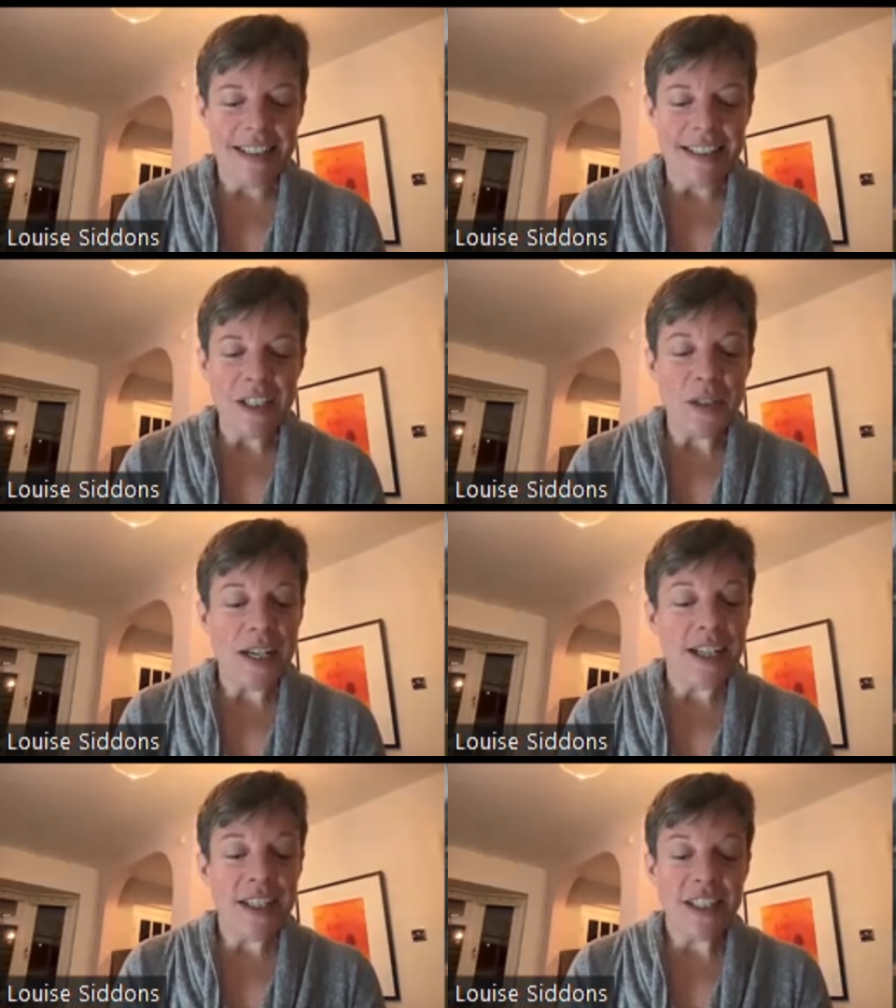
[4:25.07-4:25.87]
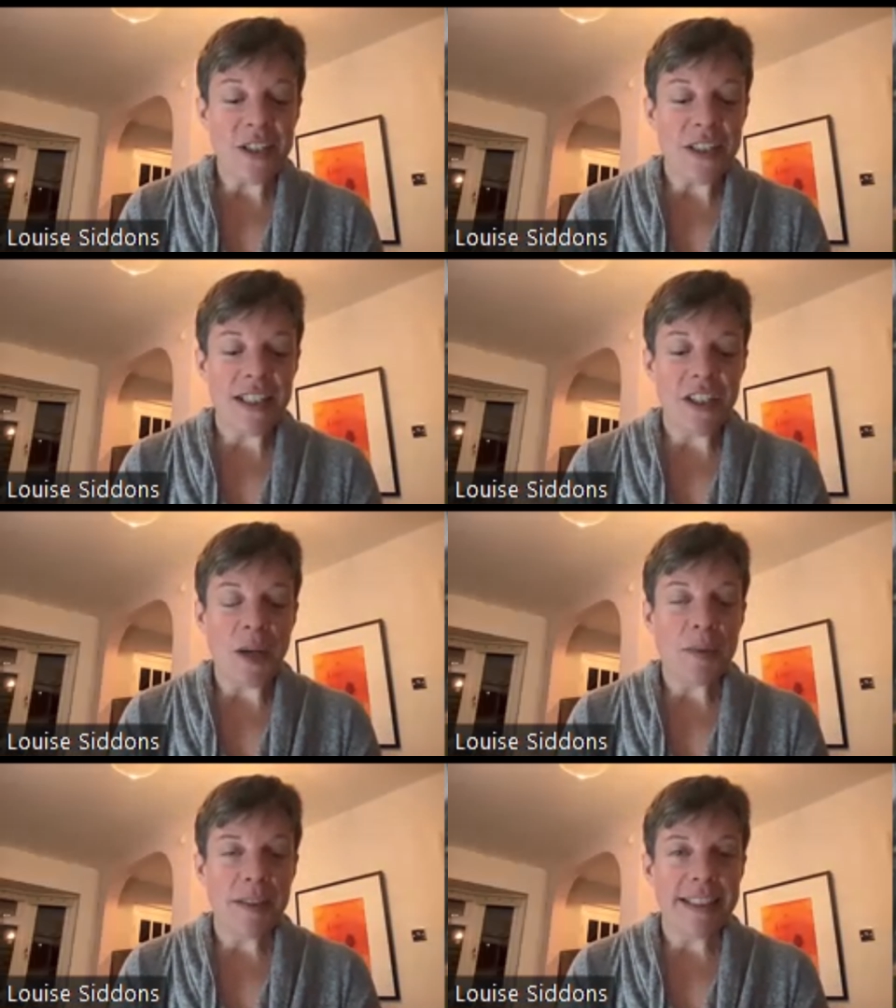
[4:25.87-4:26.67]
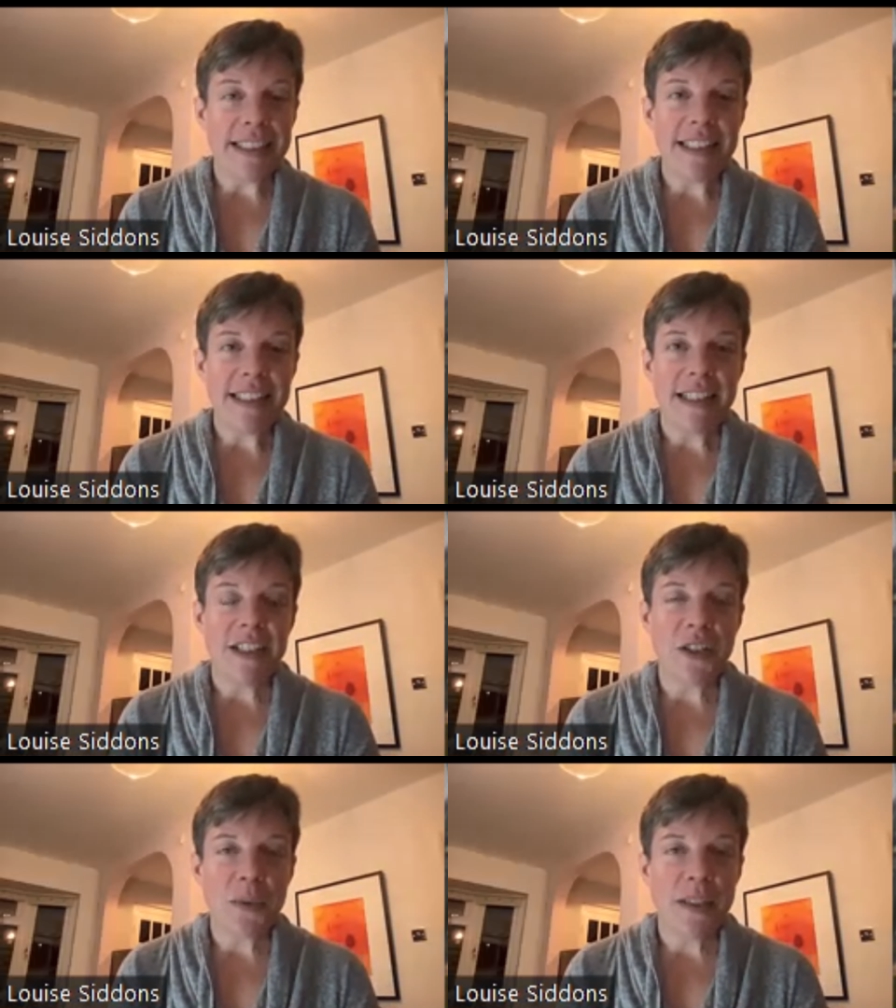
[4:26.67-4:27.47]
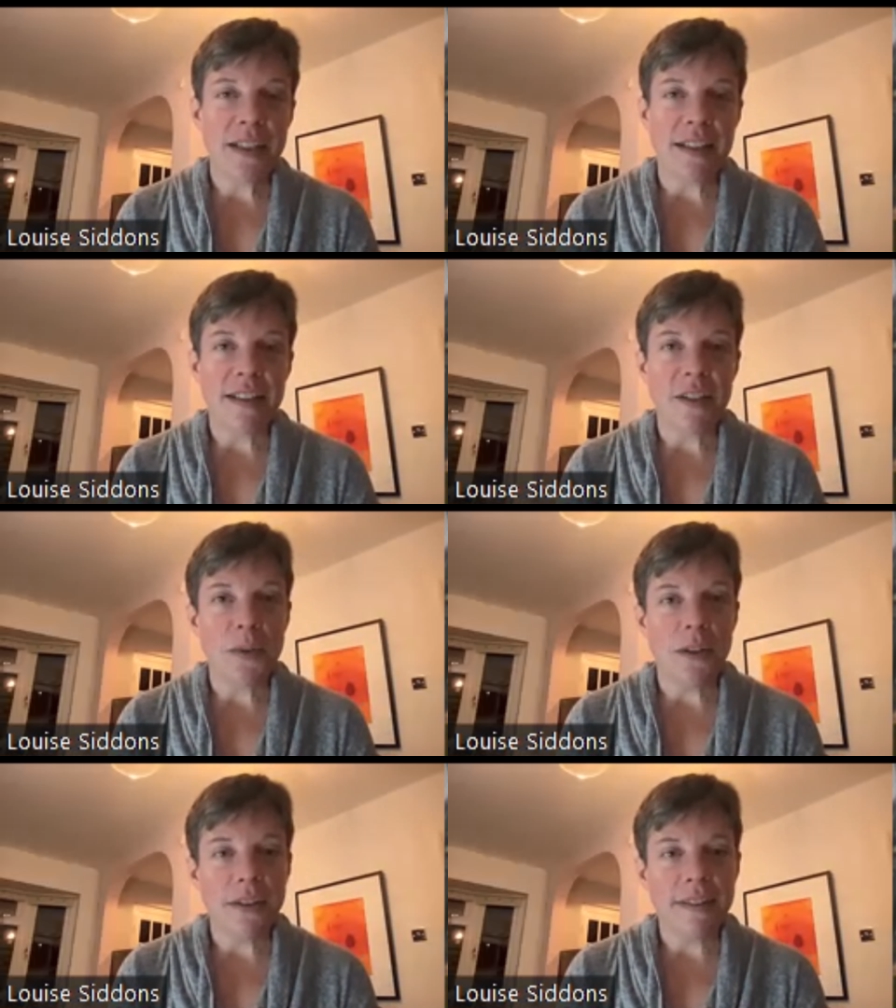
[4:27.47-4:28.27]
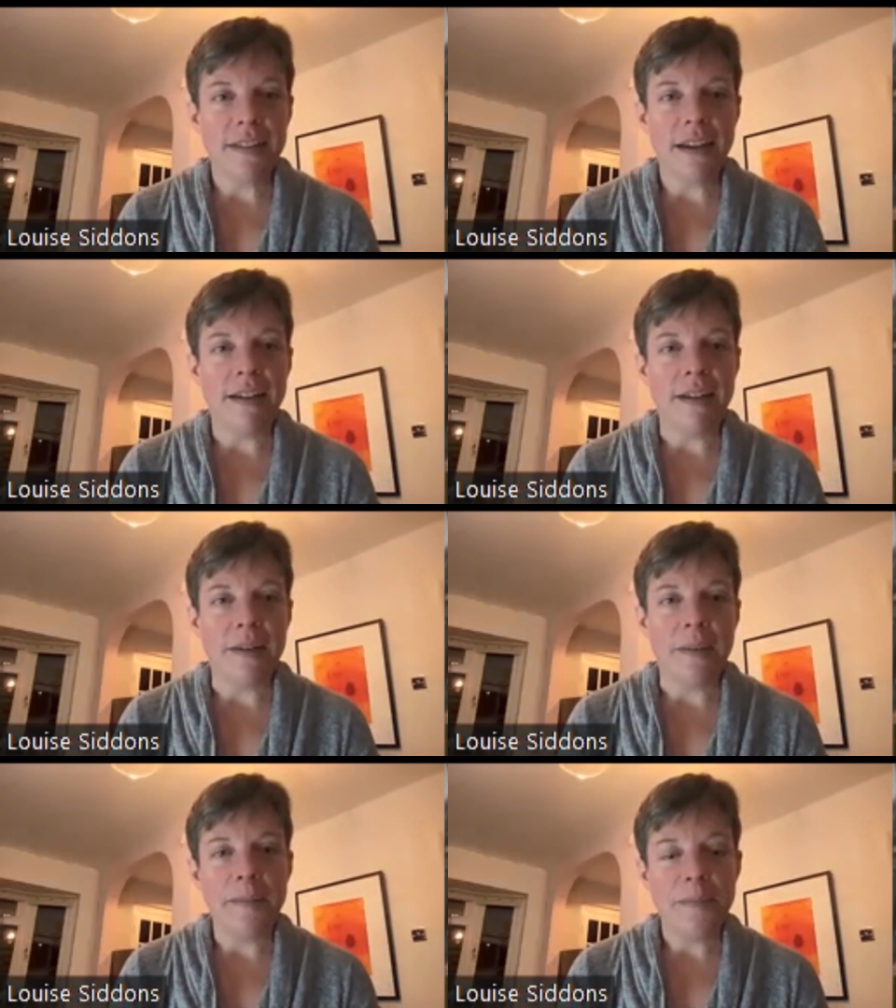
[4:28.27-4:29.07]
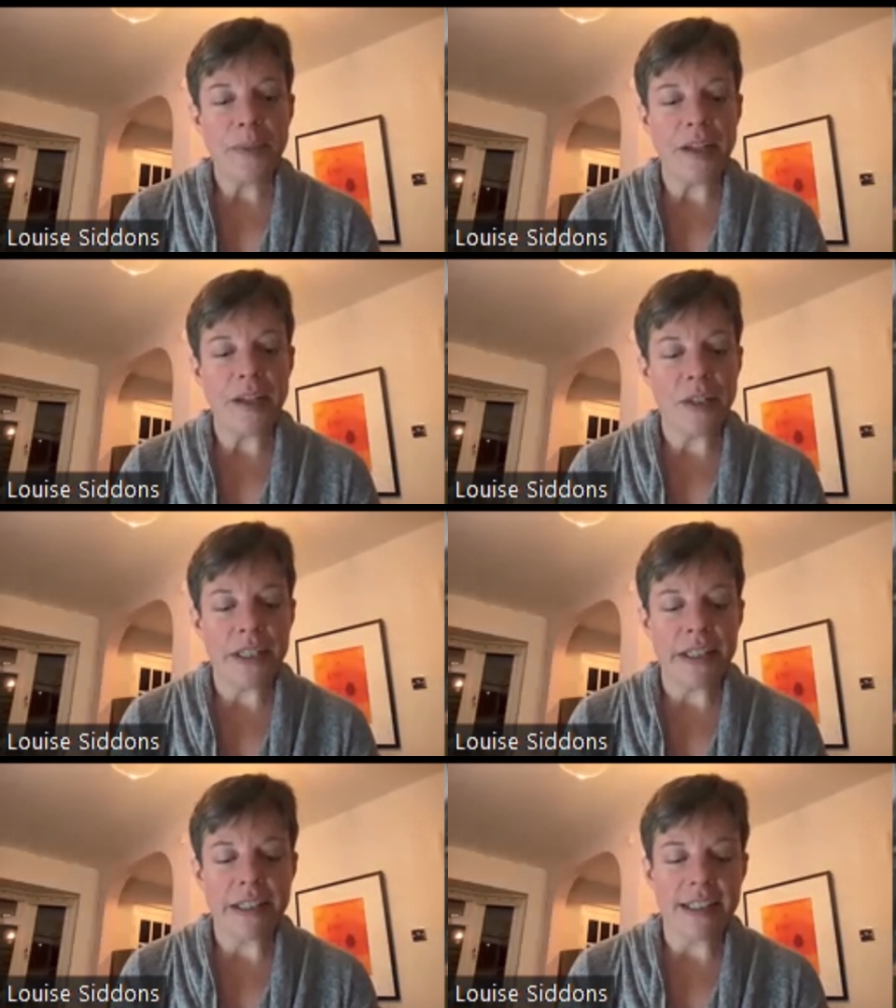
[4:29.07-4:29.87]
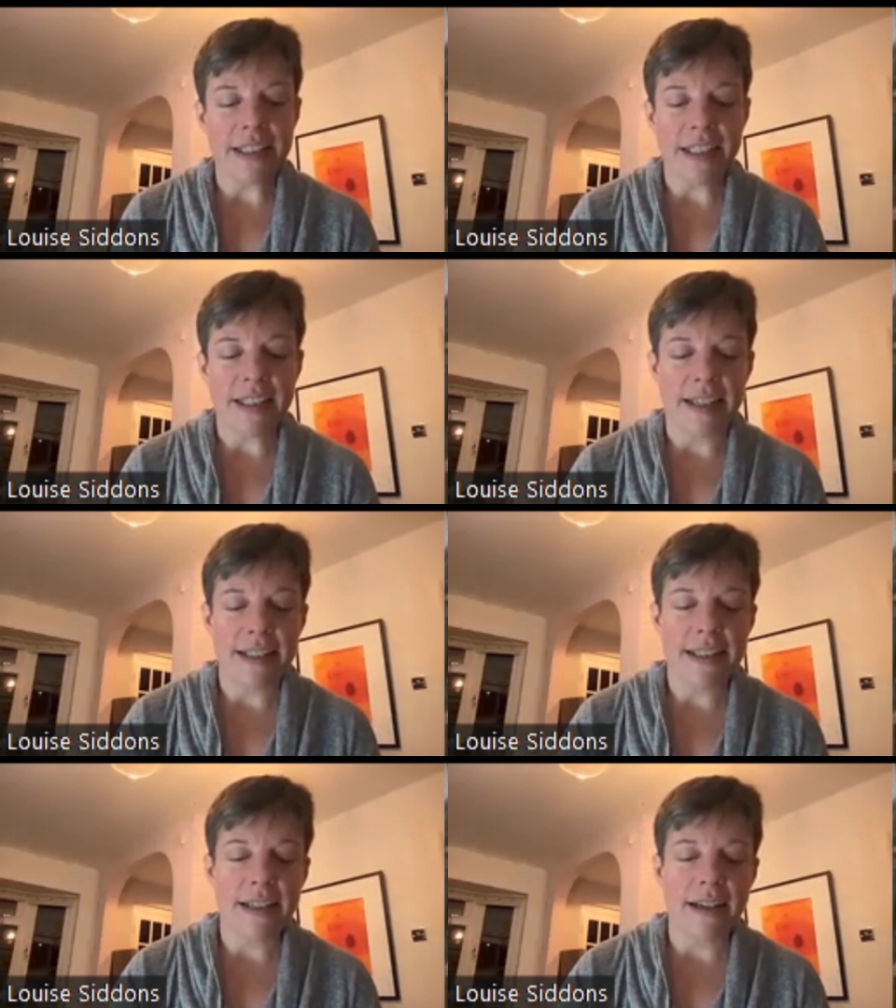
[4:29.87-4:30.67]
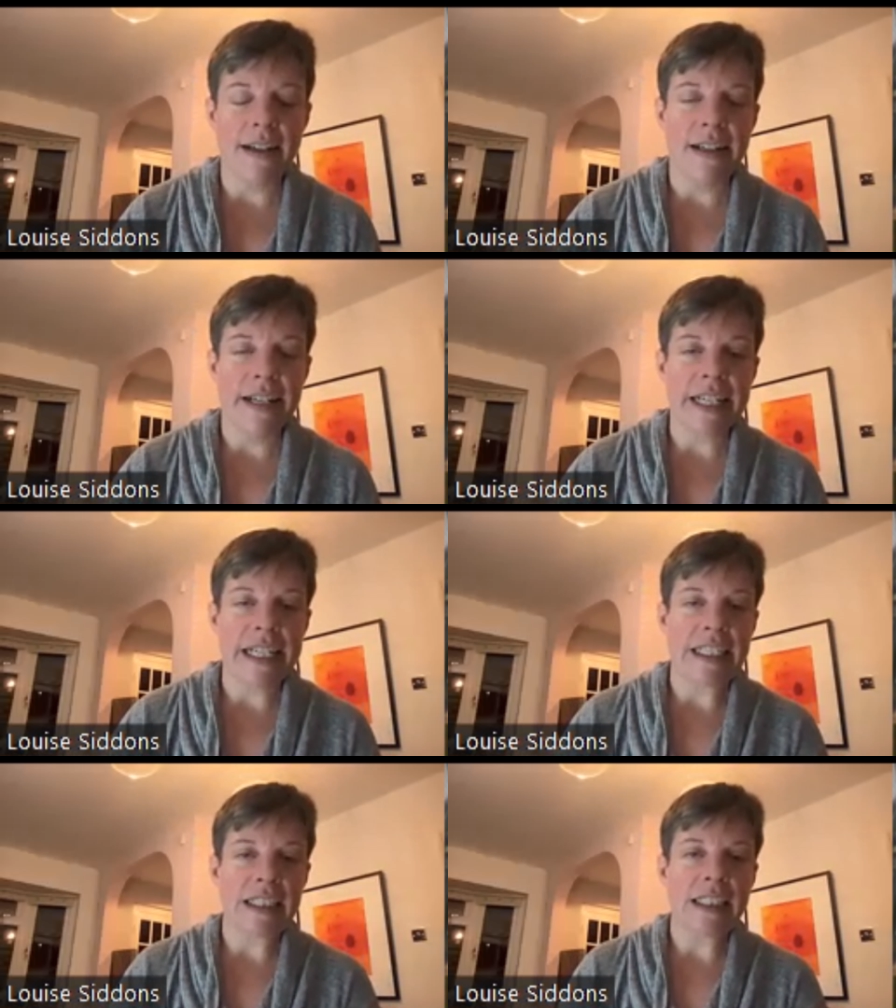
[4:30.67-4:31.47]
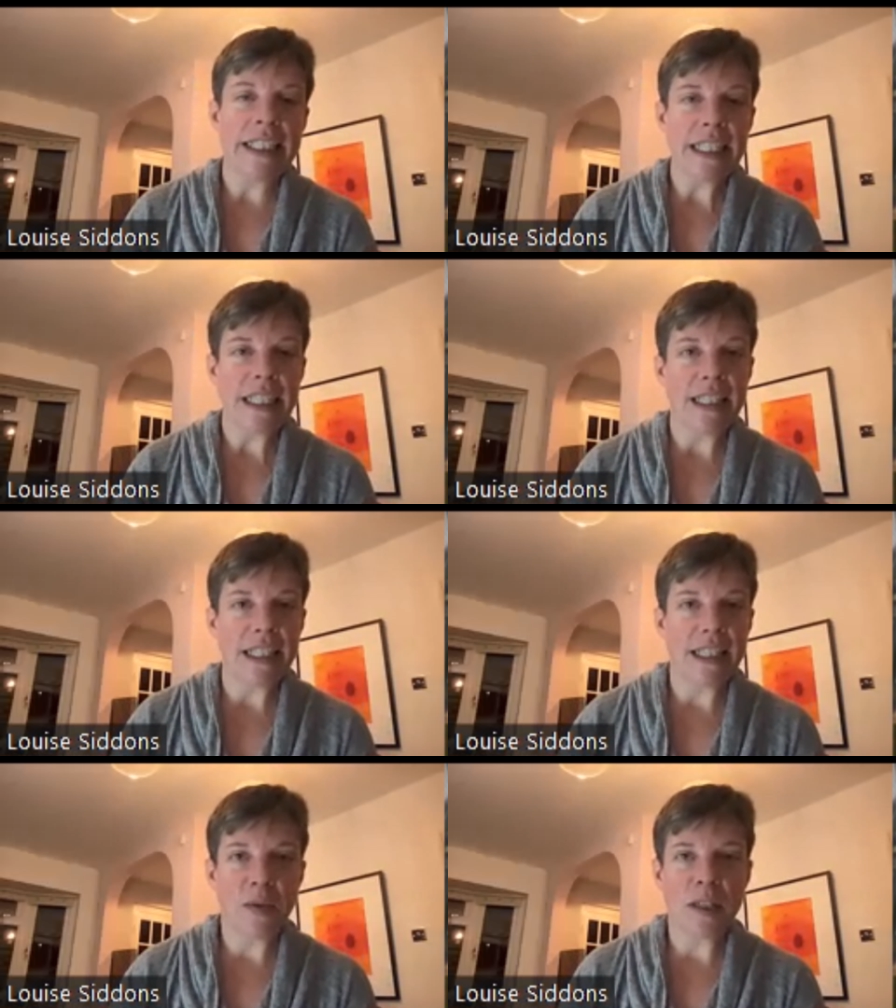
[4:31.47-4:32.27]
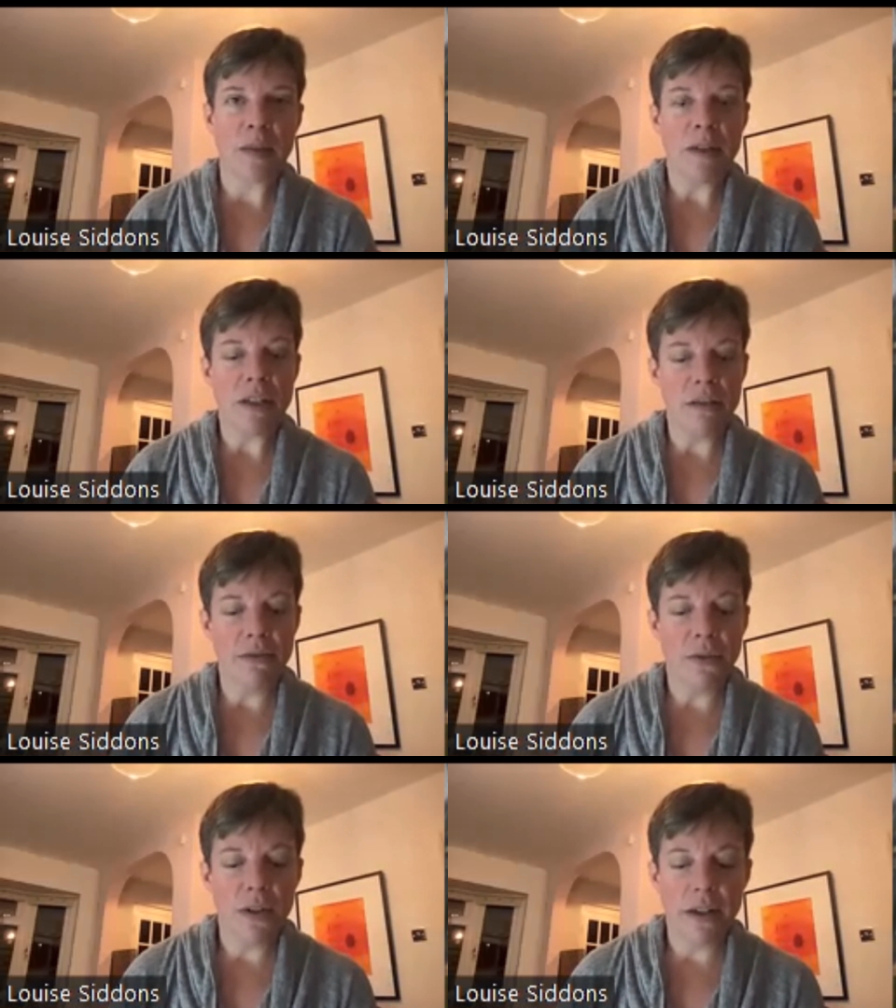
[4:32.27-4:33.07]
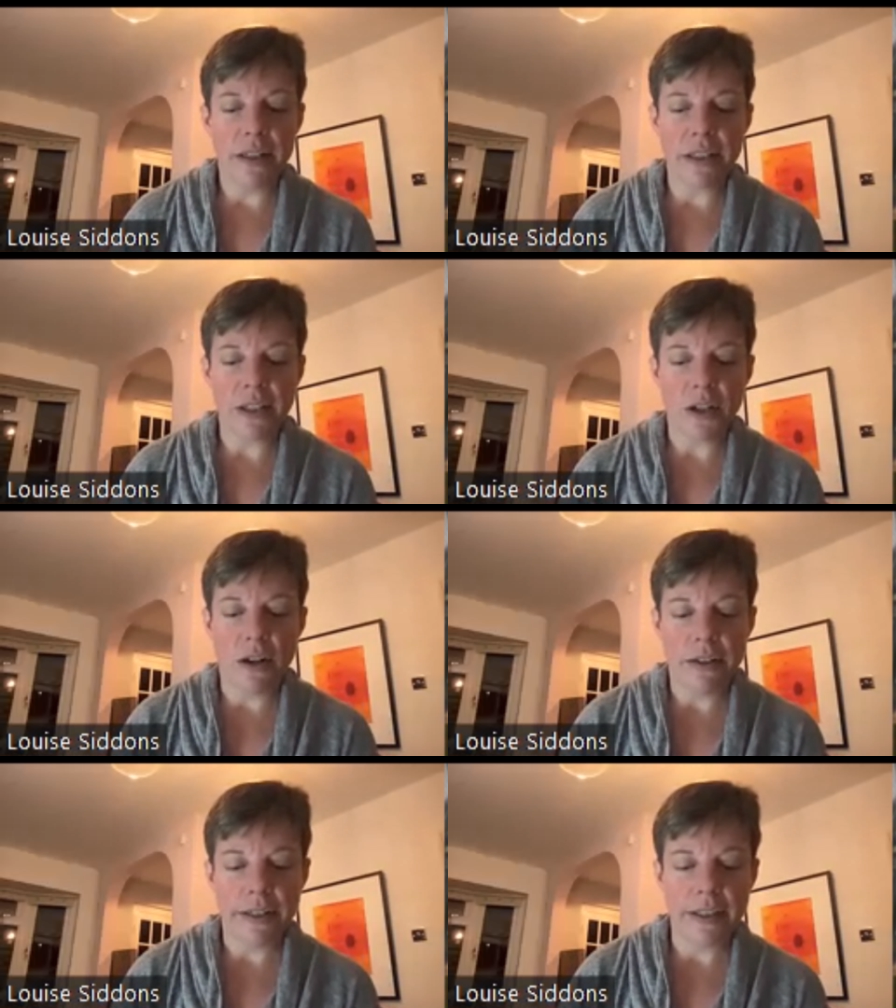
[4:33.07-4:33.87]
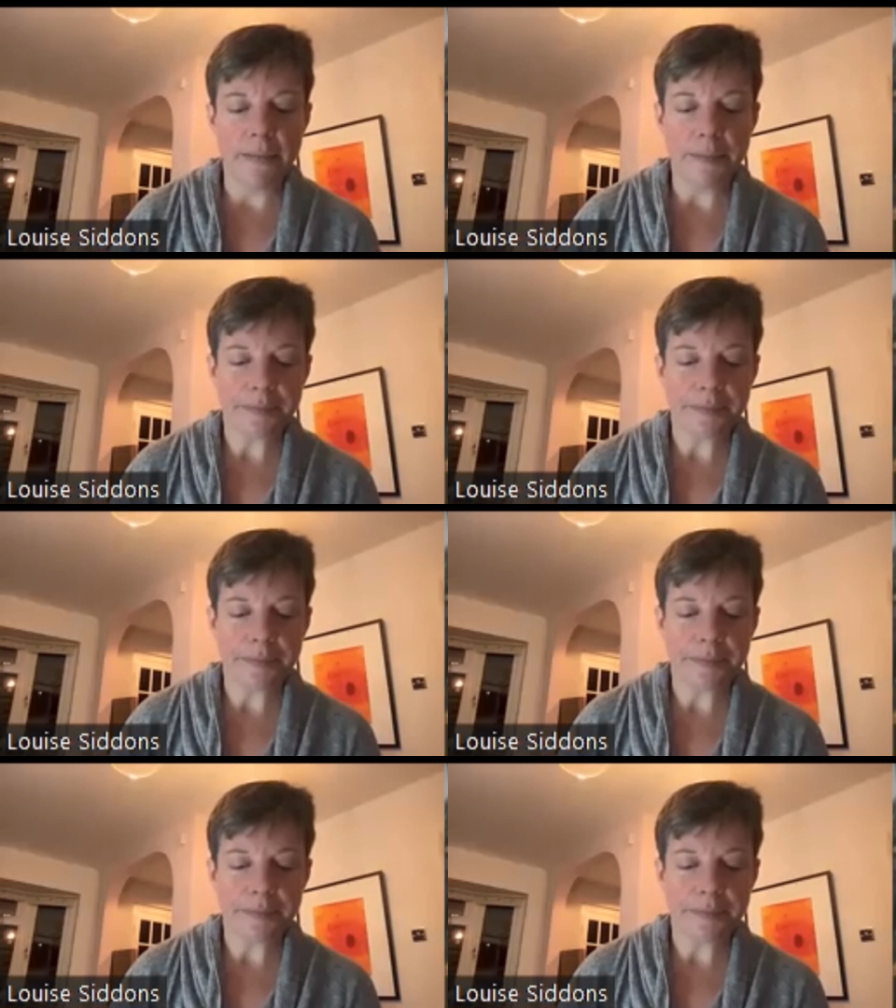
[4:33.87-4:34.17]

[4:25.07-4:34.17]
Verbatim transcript: So then I also teach couple dances. I teach swing, I teach waltz, um, and various things like that. Uh, and I like to think that what I'm known for as a caller